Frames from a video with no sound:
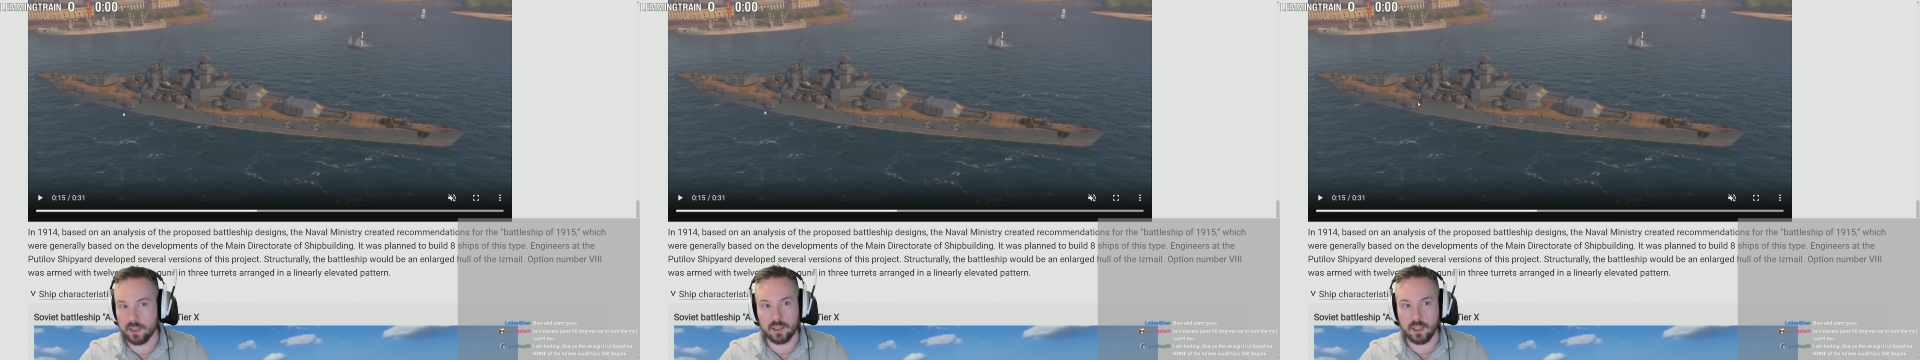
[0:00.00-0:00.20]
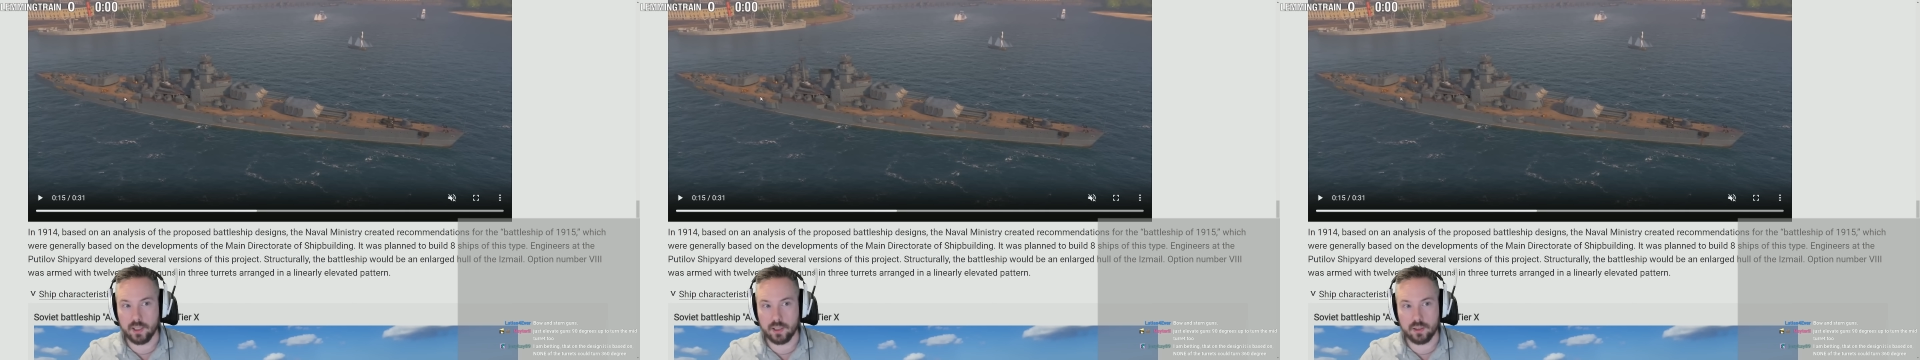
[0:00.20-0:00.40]

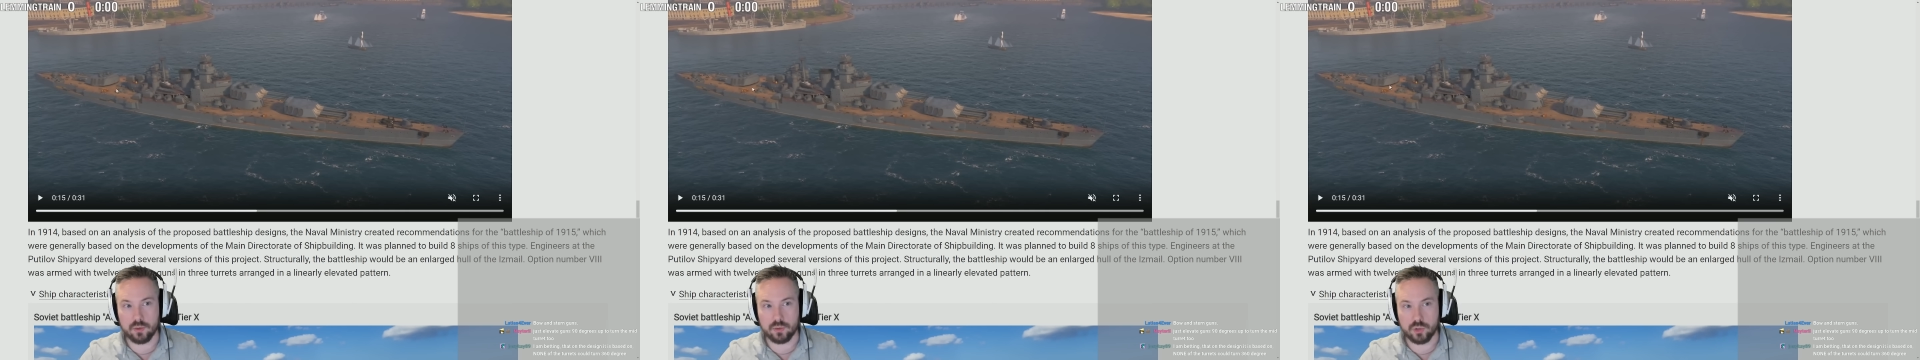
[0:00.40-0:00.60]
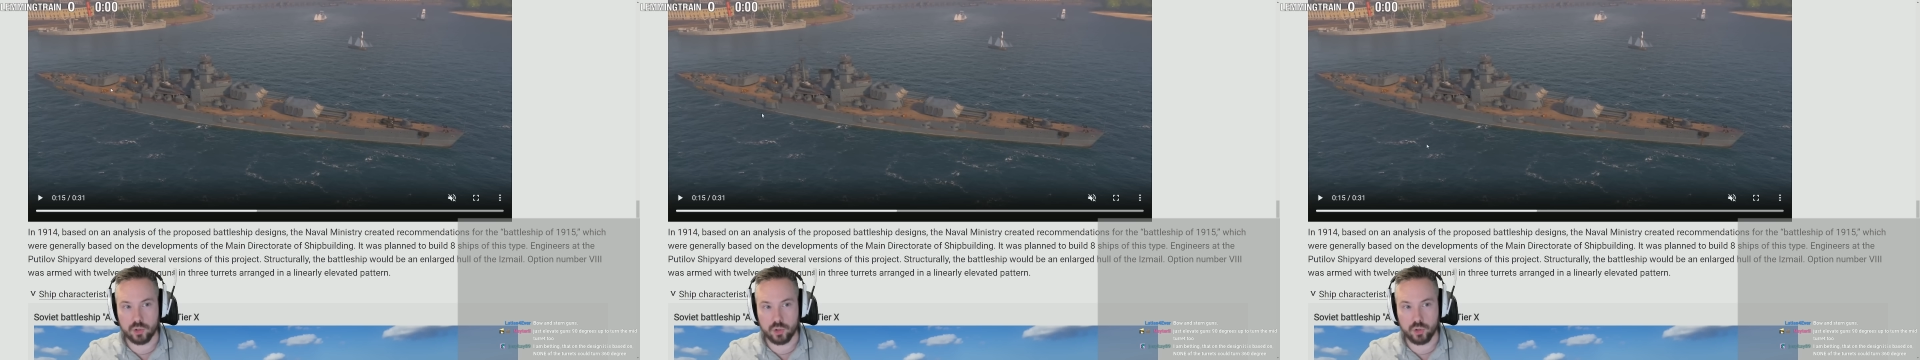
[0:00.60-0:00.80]
Like, you
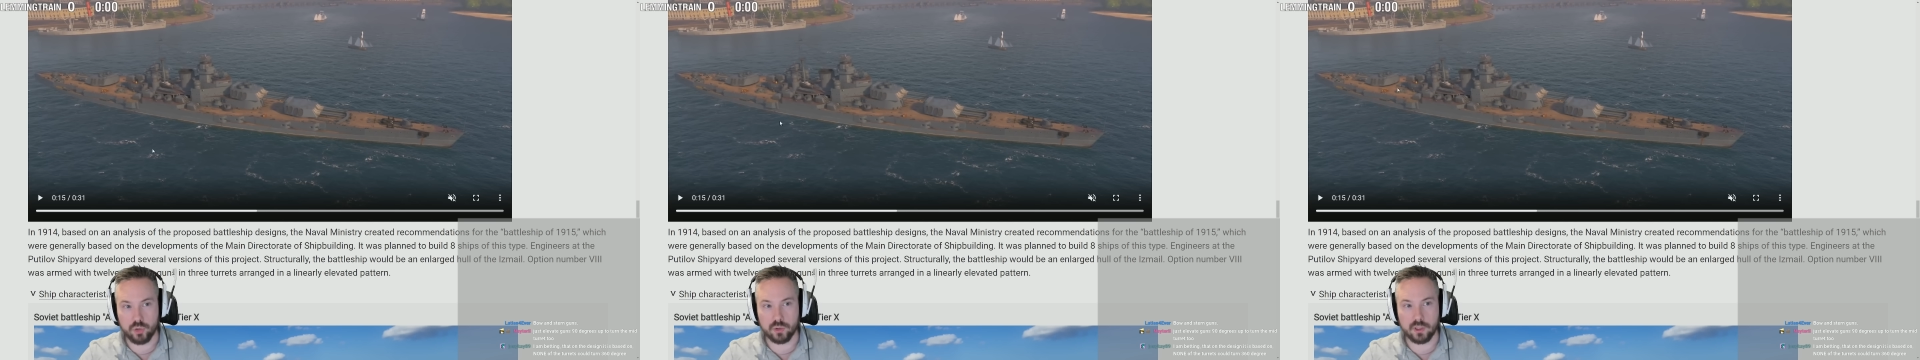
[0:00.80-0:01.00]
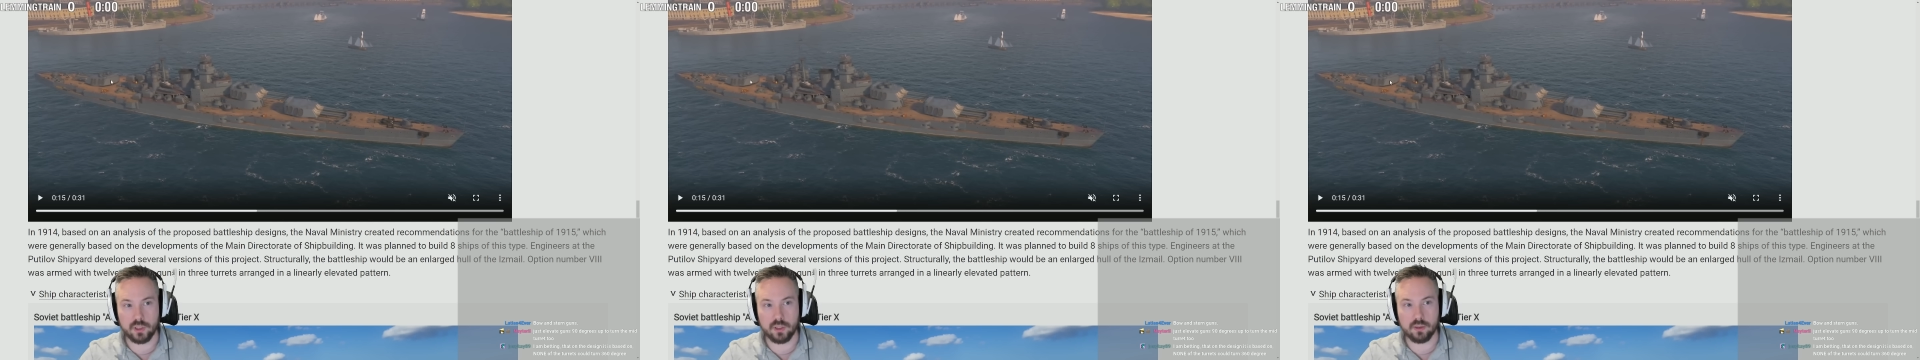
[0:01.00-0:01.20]
just shoot
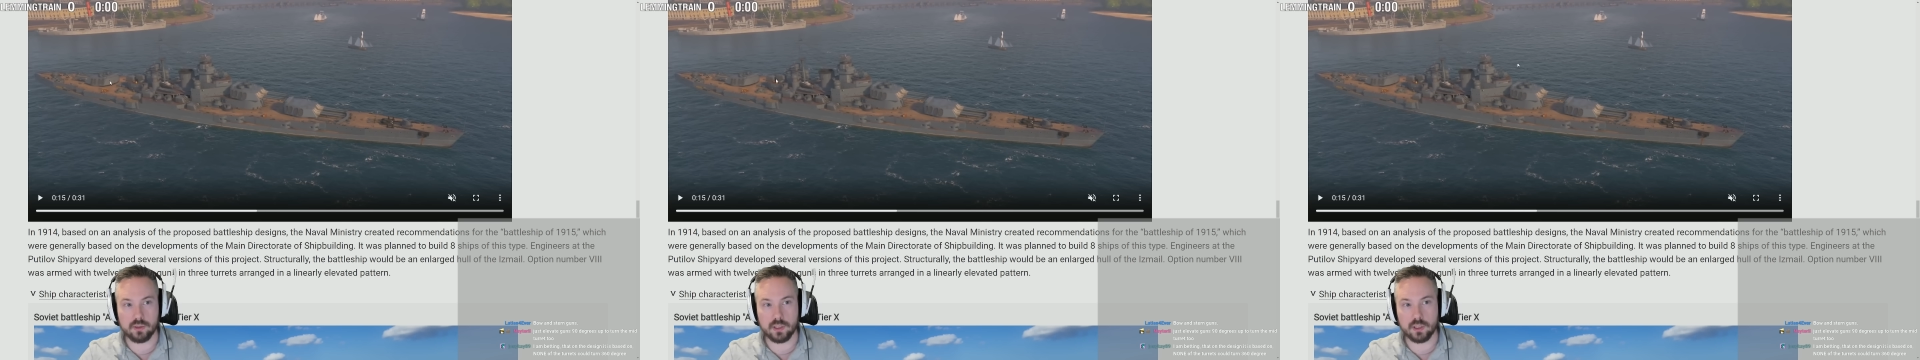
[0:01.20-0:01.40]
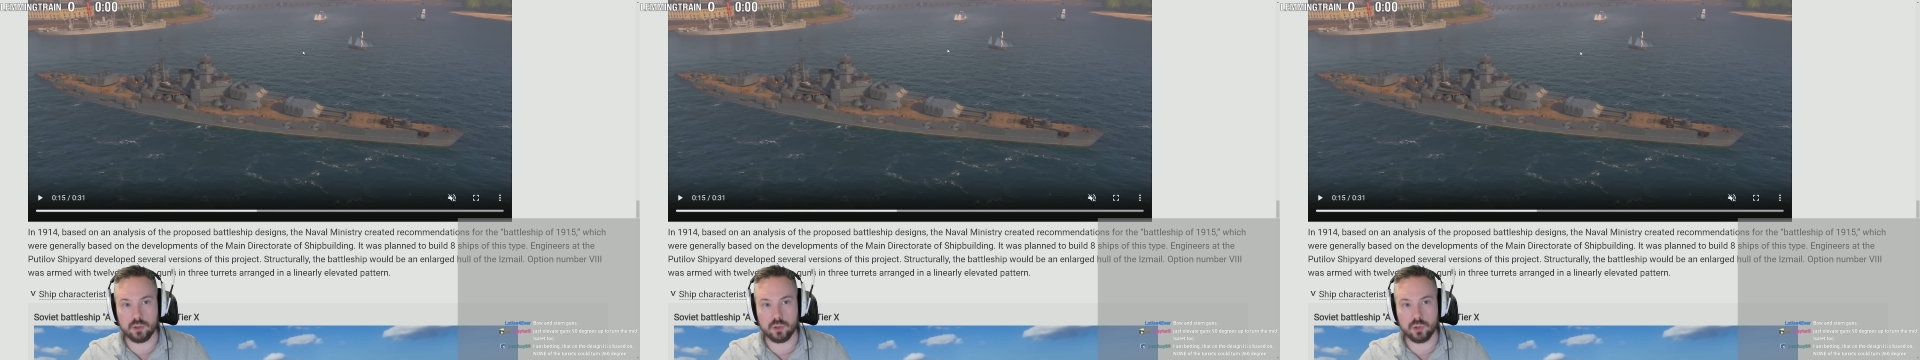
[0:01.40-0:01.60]
here and
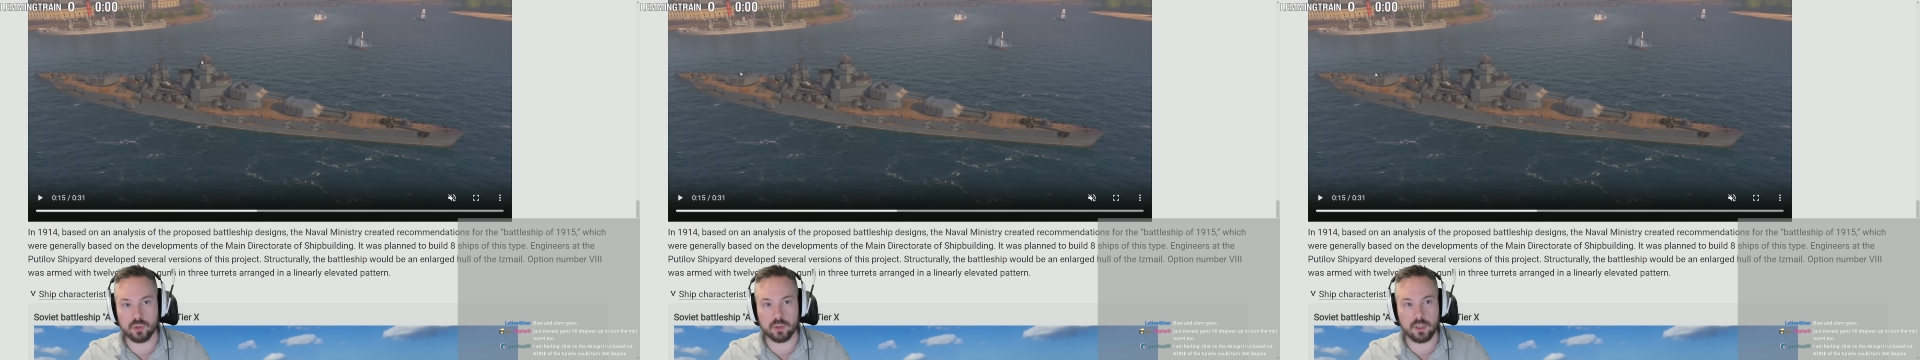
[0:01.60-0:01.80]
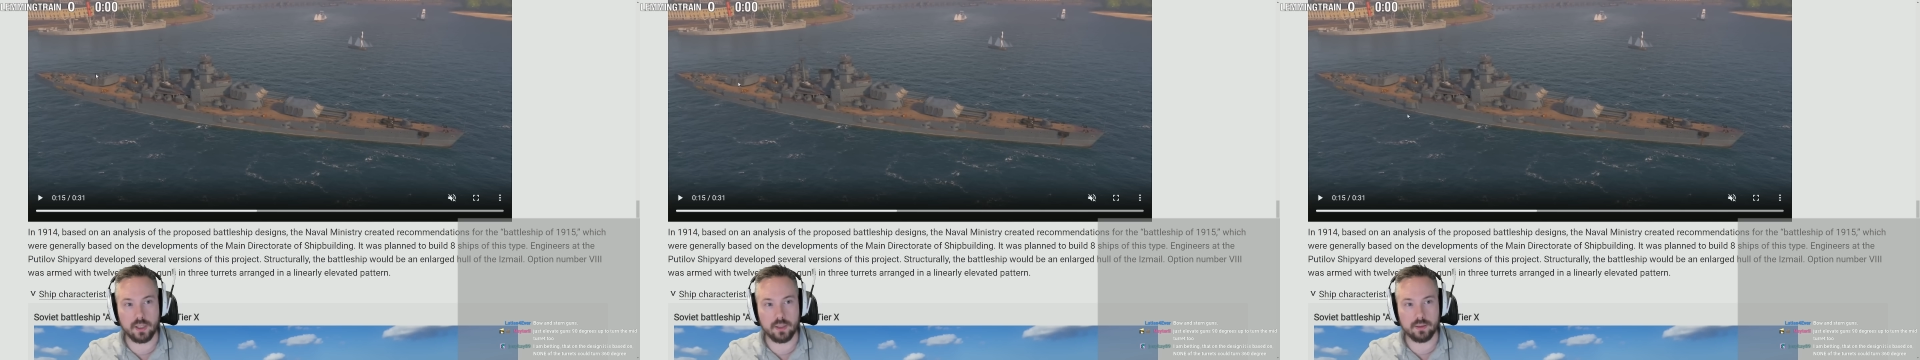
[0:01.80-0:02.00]
then you shoot
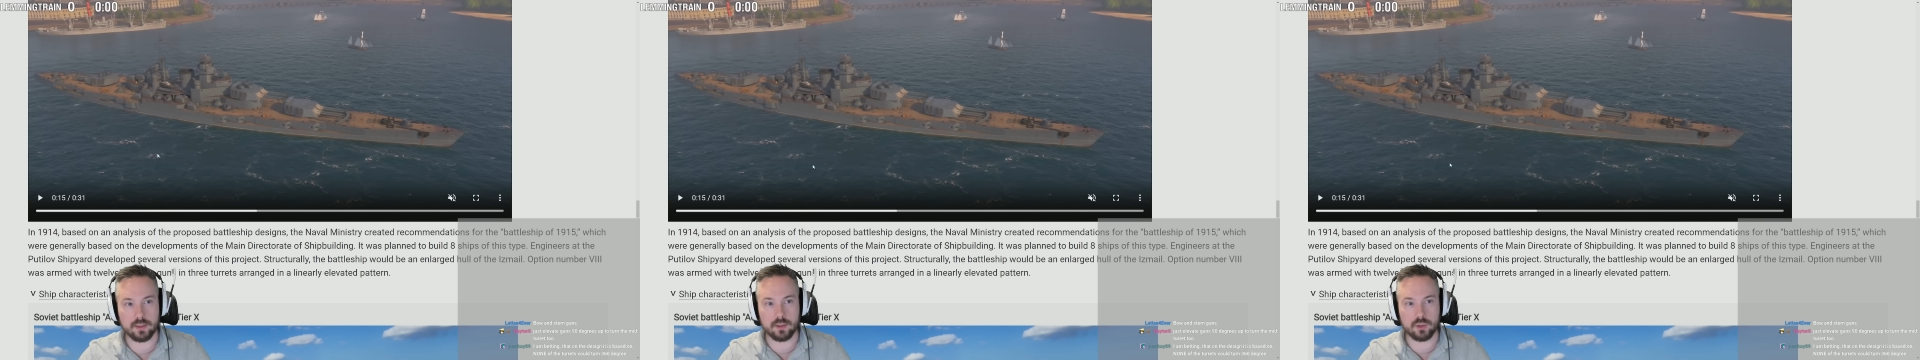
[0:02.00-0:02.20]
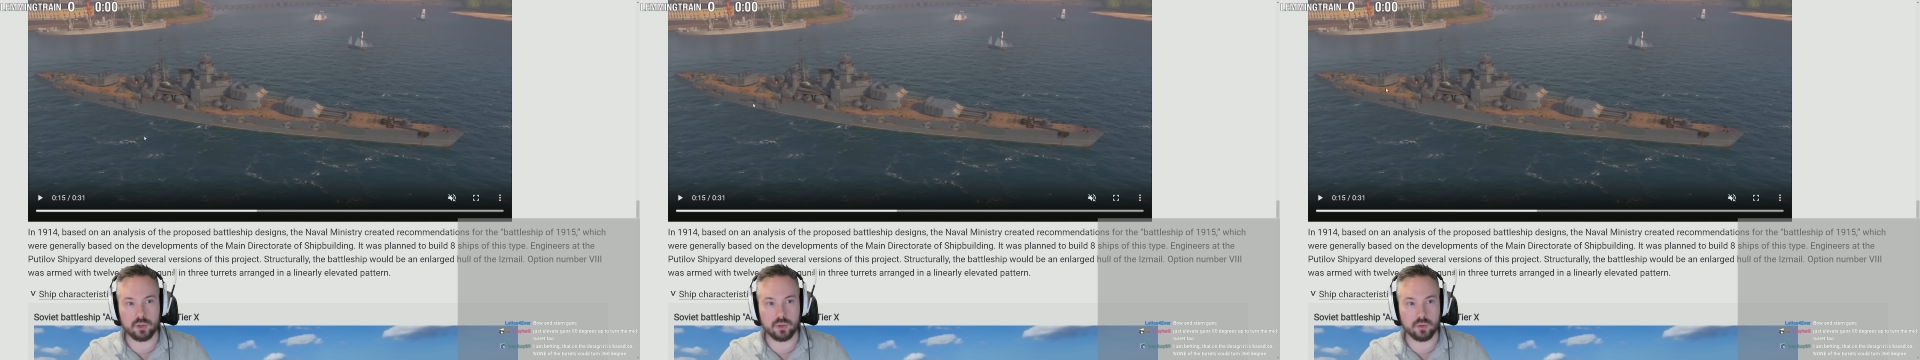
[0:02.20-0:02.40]
there and then
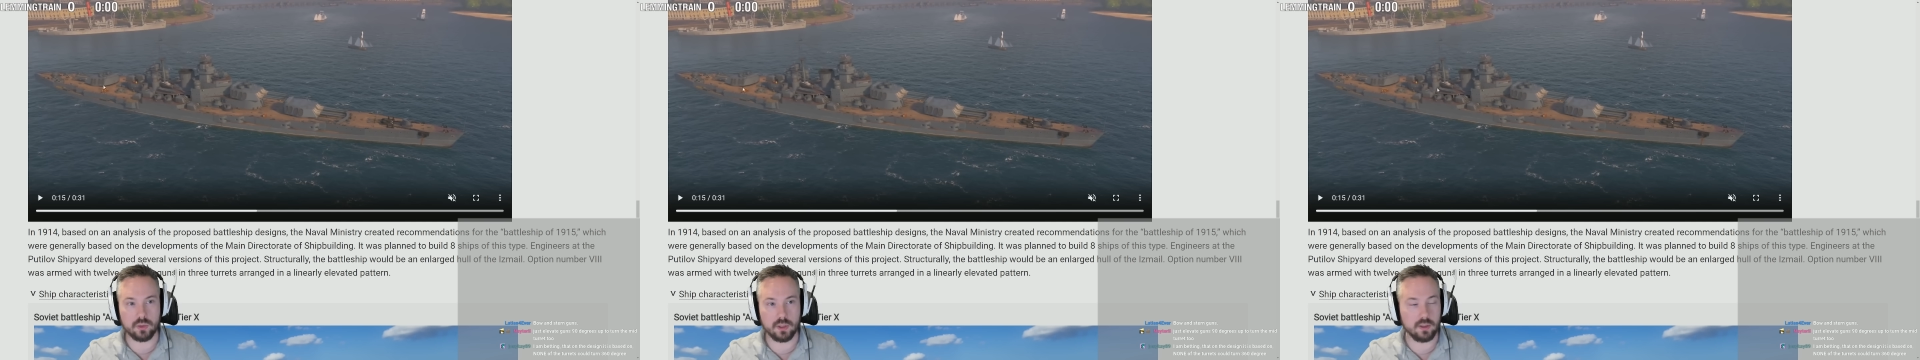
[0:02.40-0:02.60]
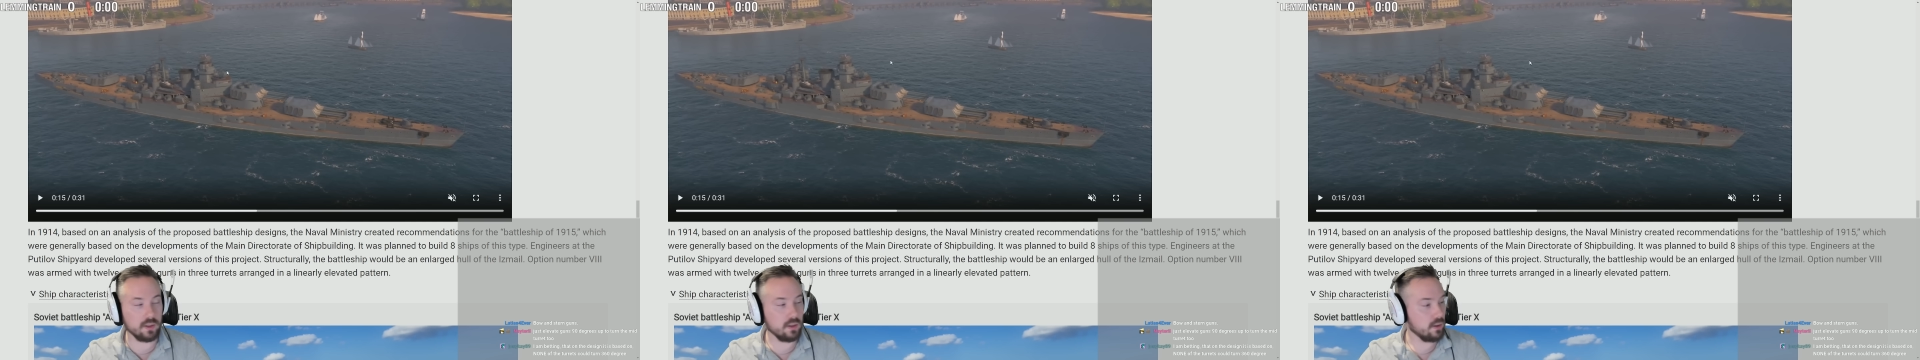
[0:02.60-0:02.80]
you shoot here.